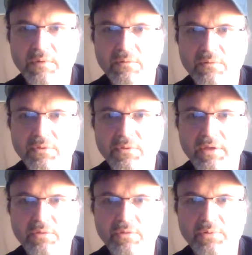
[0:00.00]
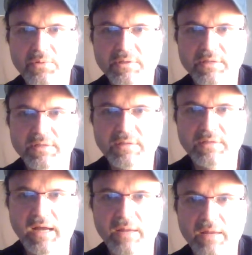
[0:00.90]
well, thank you, Princess.
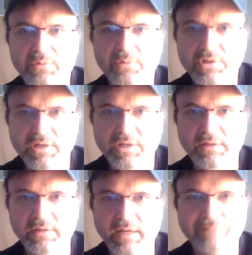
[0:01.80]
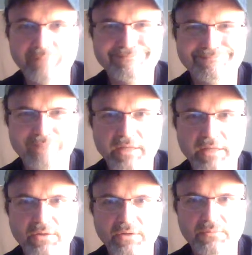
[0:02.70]
I appreciate that. Thank
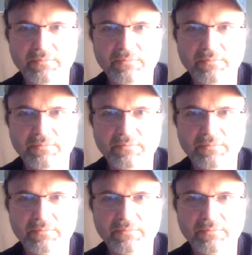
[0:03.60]
you.